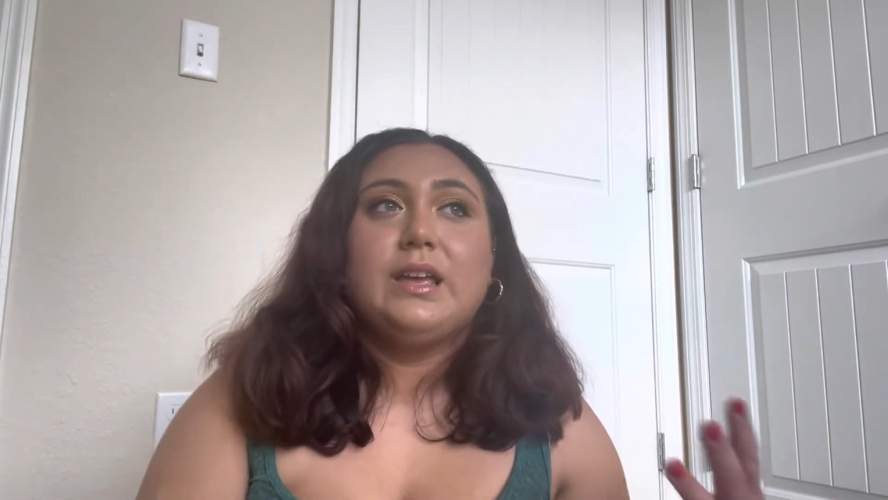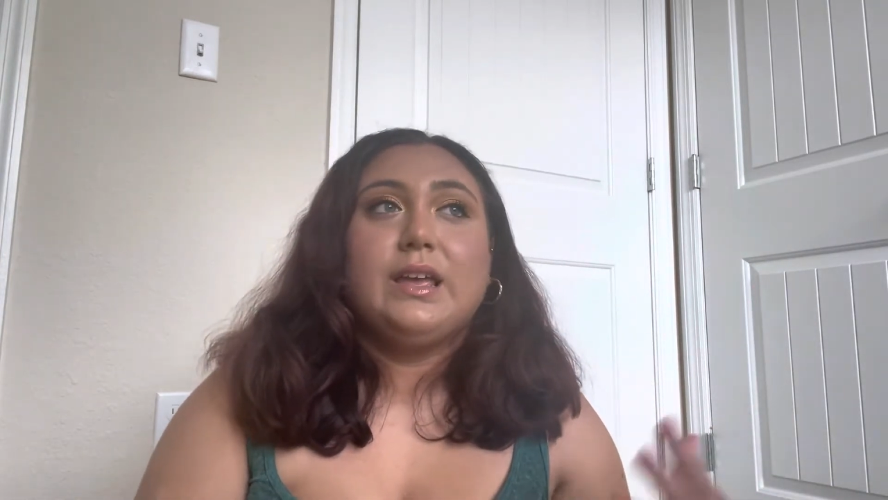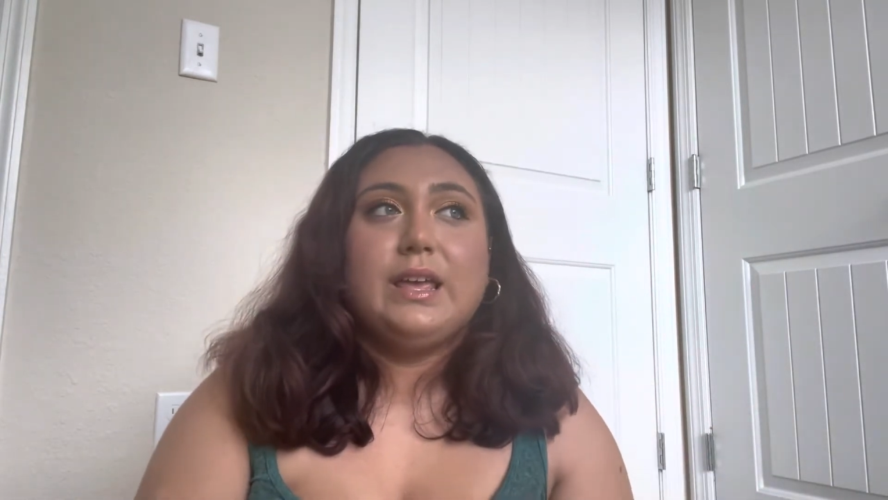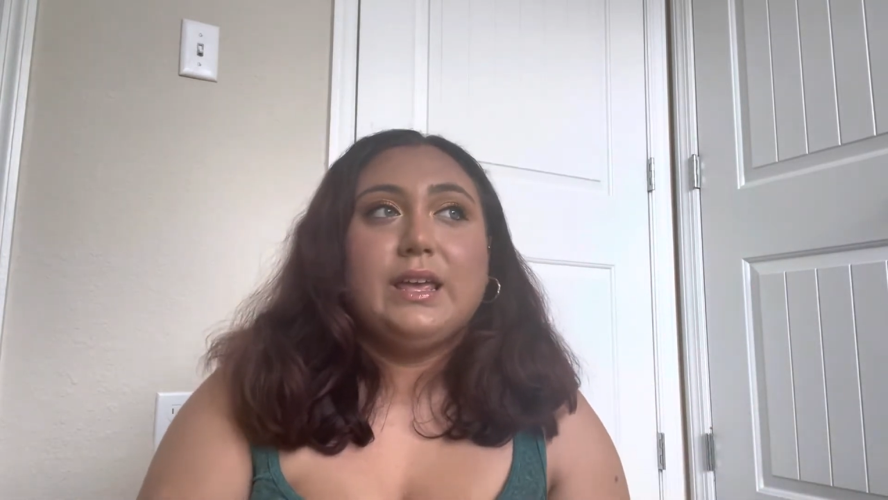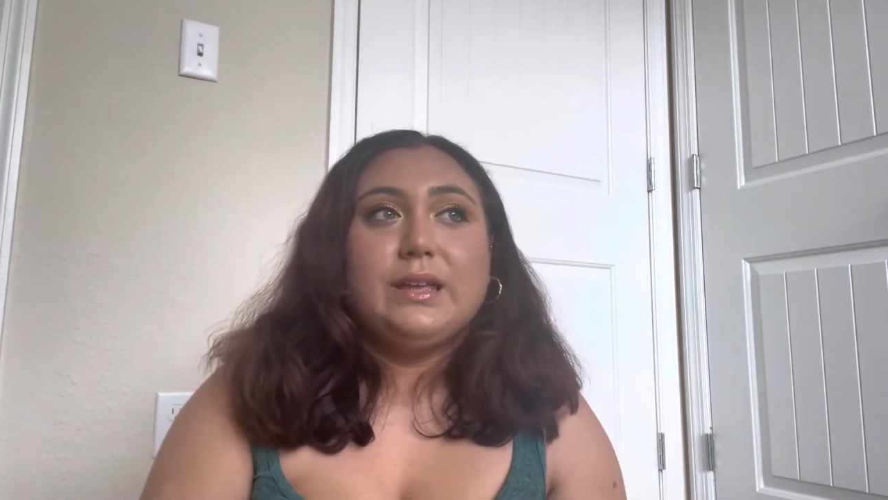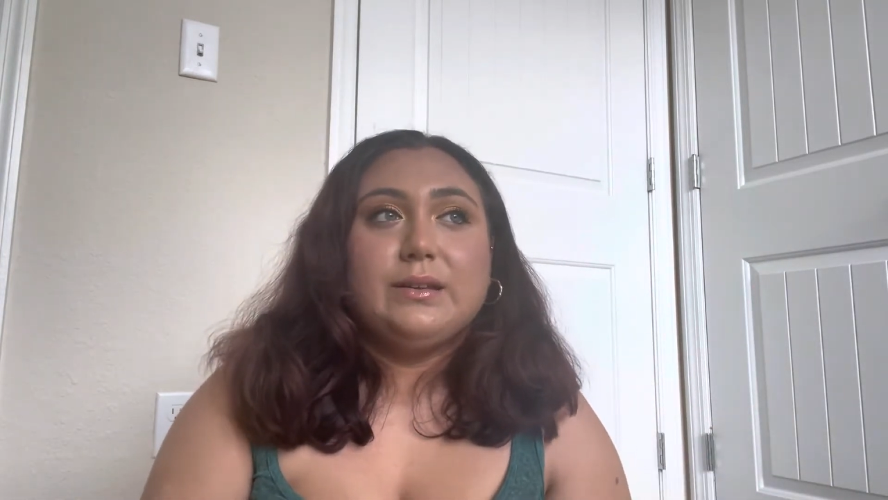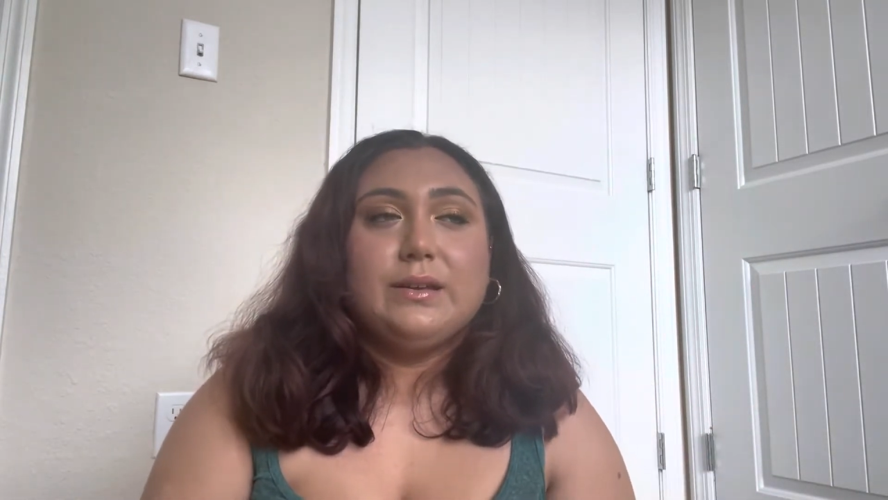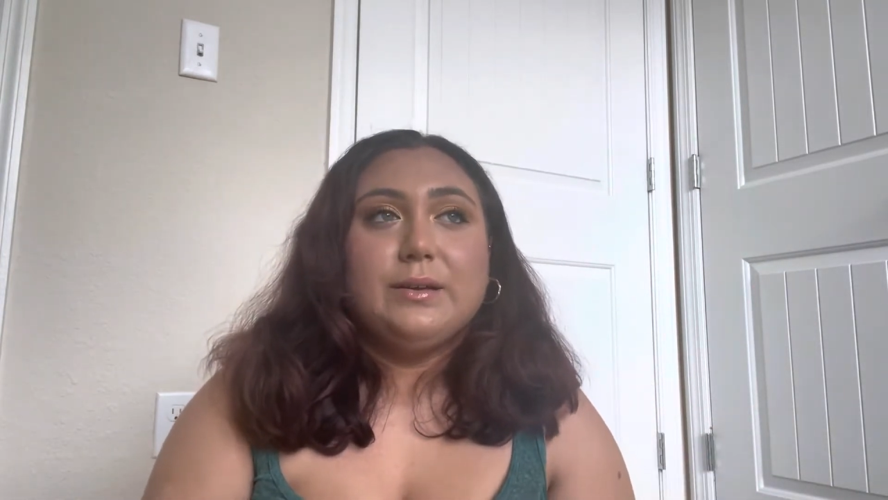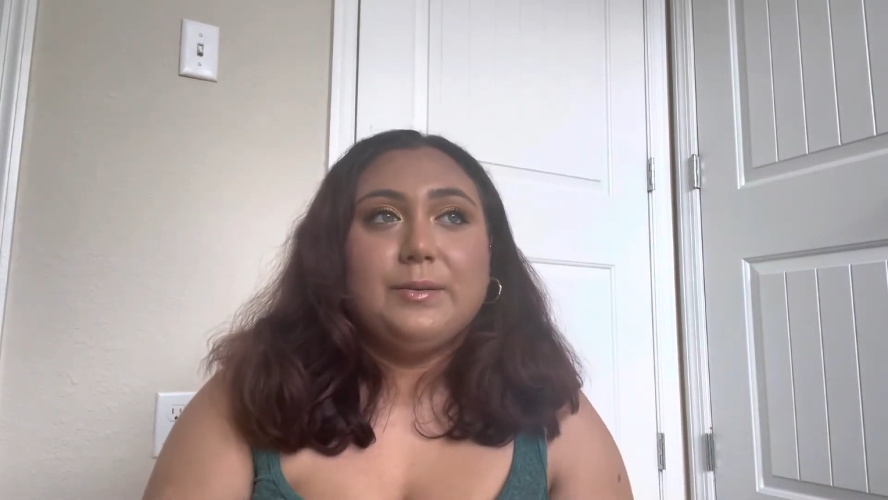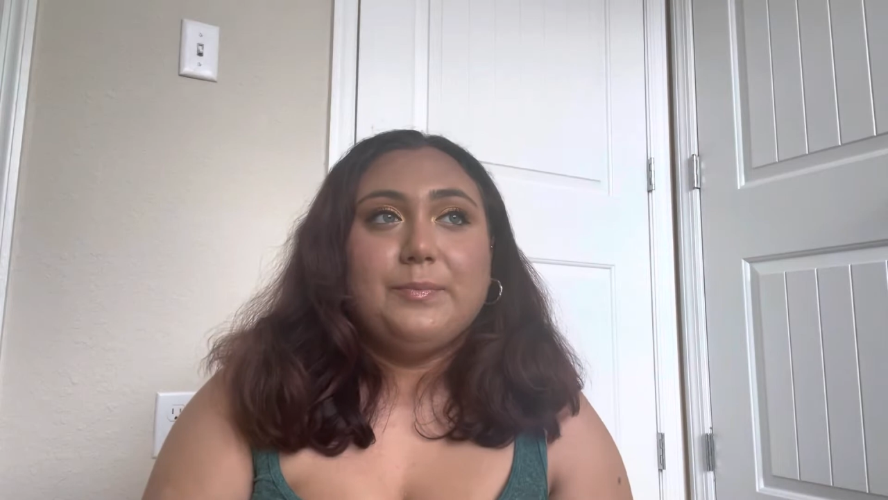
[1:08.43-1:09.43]
and
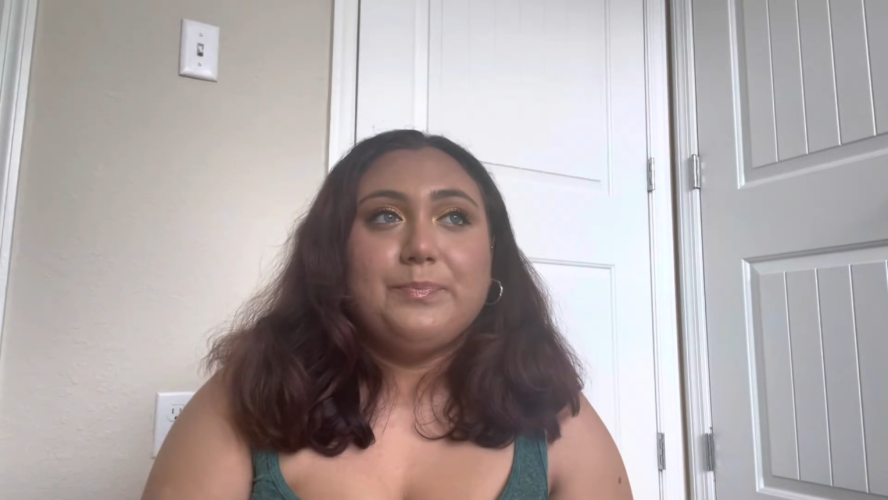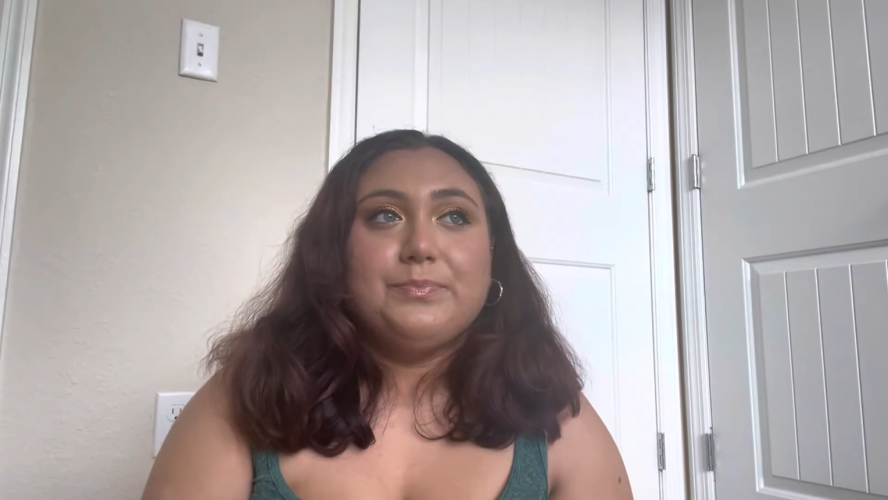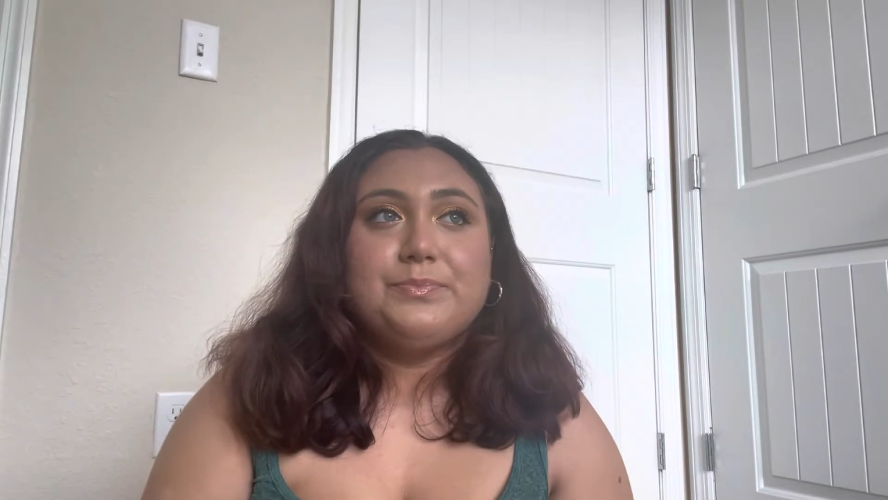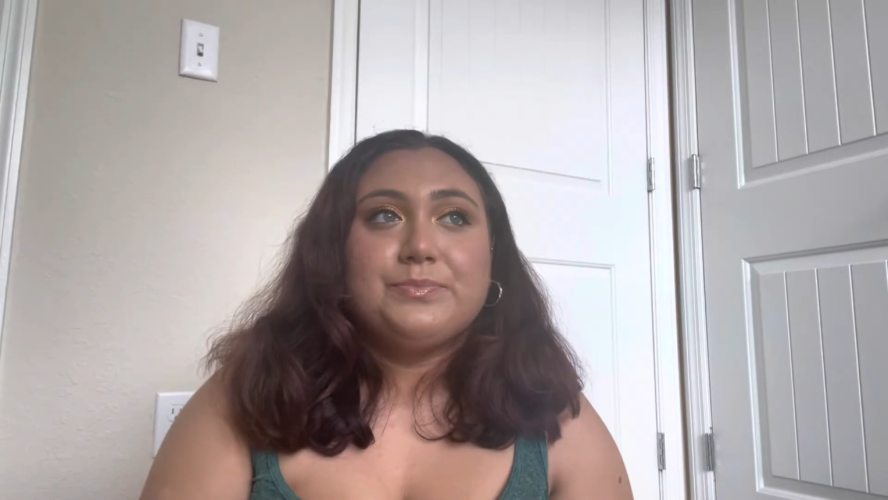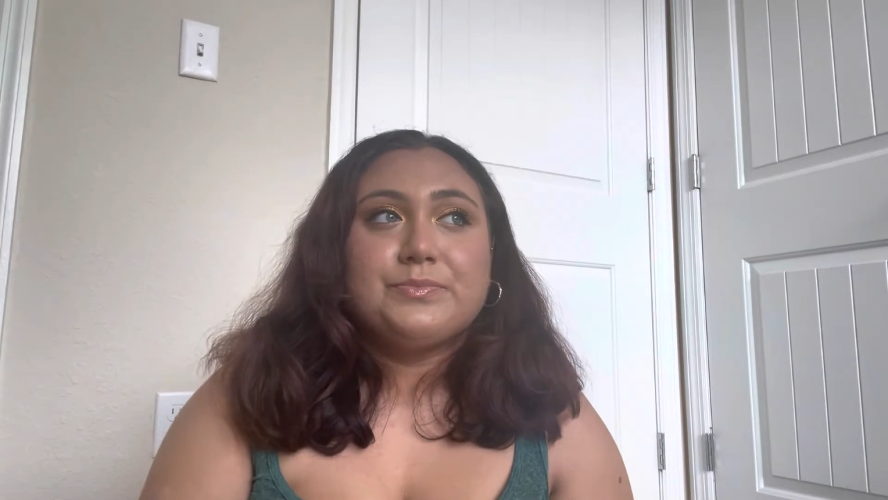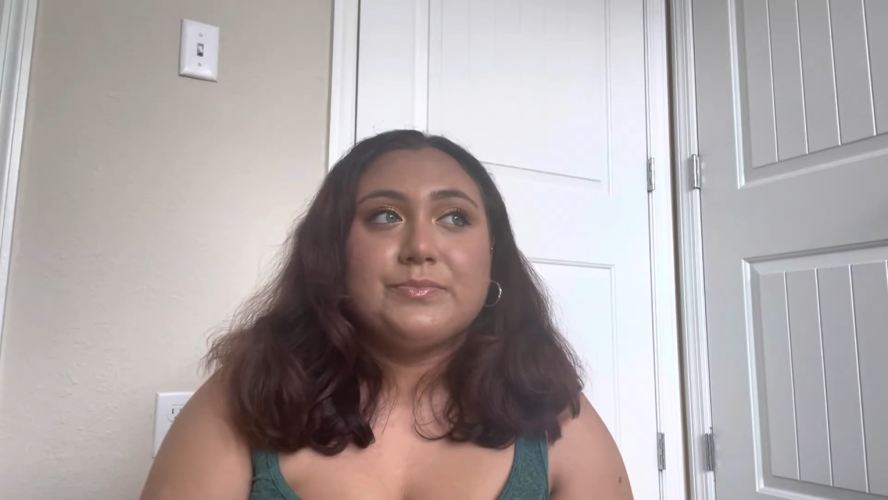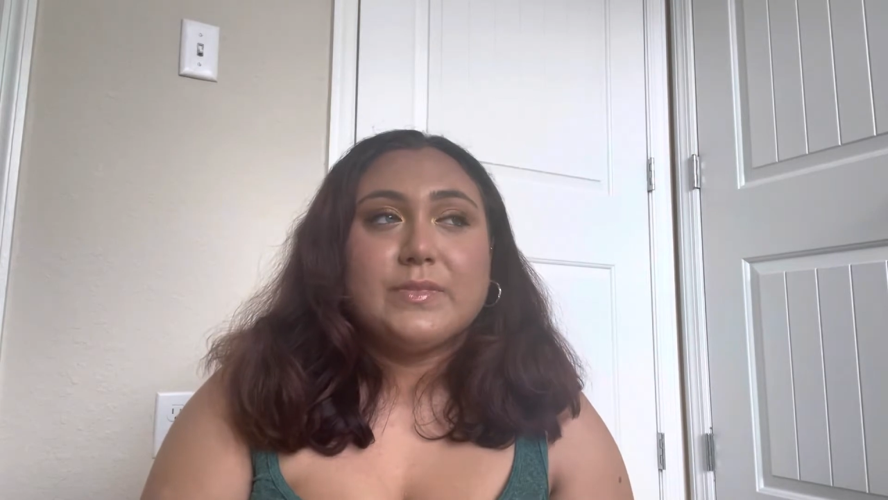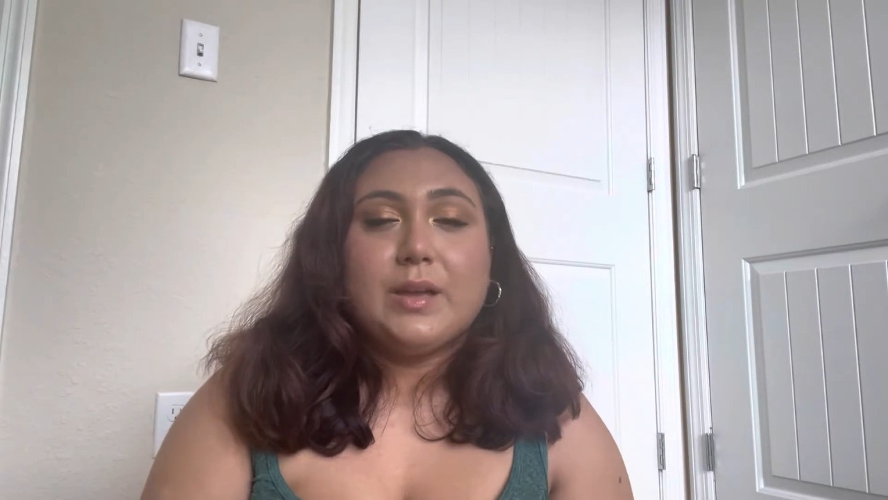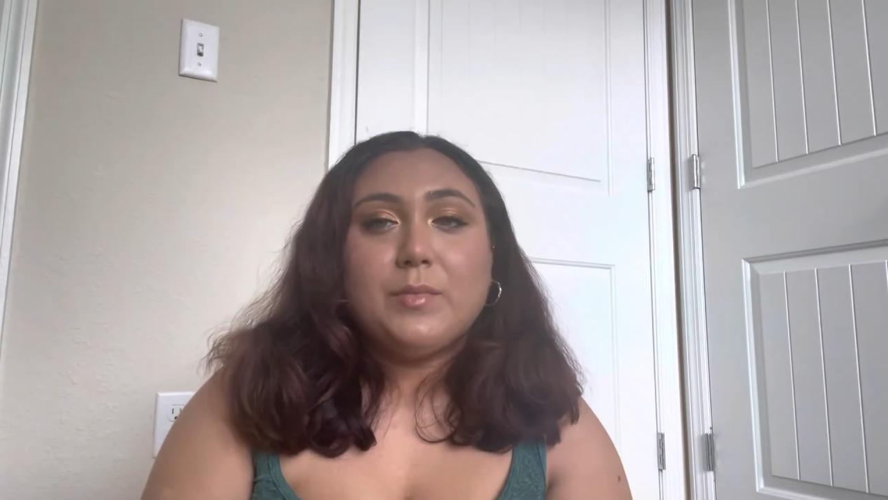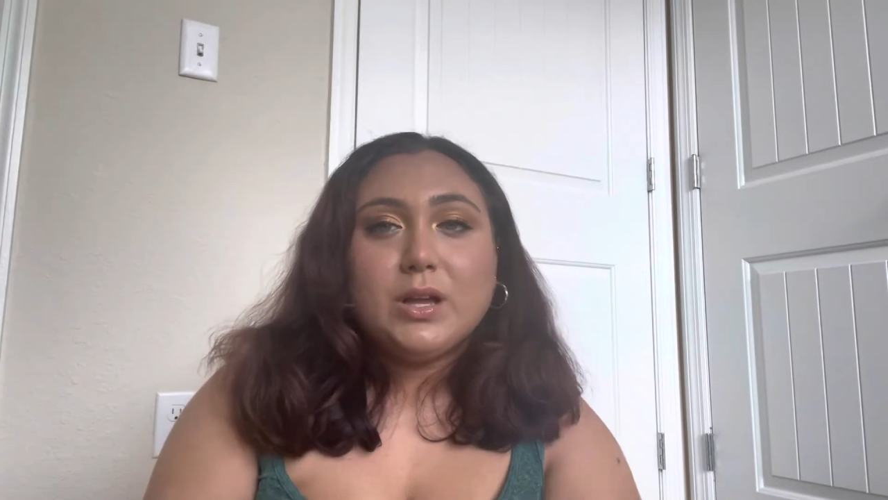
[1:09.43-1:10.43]
I'm
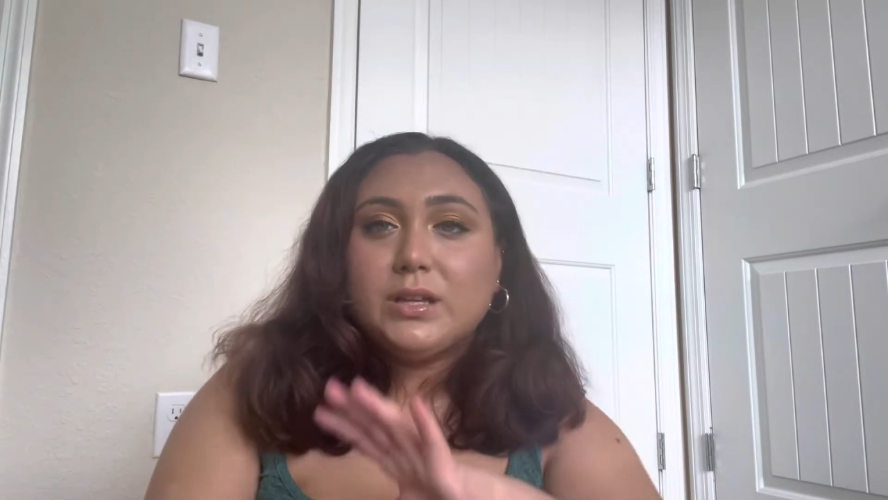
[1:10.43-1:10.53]
not